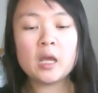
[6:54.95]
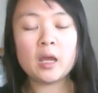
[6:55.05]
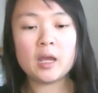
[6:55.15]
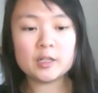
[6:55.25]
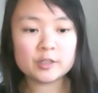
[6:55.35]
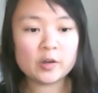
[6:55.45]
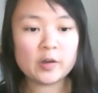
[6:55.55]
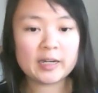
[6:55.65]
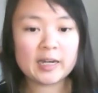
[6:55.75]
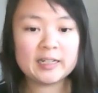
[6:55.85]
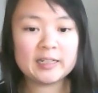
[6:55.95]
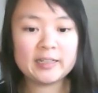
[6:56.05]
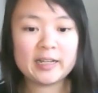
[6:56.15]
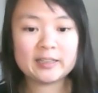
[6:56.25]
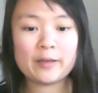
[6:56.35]
And so I kind of
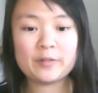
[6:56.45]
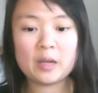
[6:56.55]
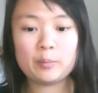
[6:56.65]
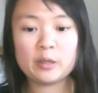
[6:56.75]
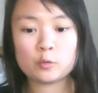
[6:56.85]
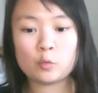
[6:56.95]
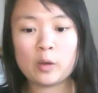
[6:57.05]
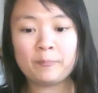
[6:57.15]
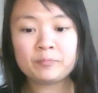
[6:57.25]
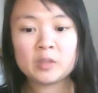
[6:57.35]
like that vibe as well.